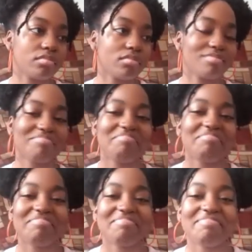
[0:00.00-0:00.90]

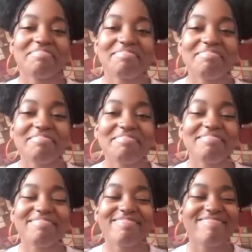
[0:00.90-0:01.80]

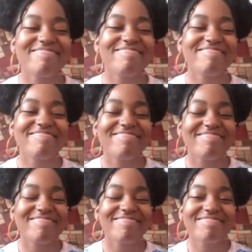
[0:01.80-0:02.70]

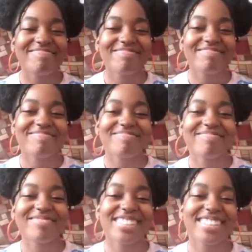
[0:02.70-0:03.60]

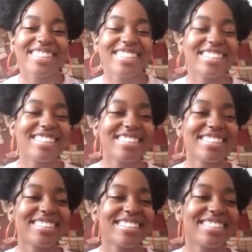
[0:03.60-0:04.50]

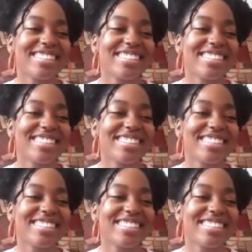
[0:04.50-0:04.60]
No words are spoken by the person on screen.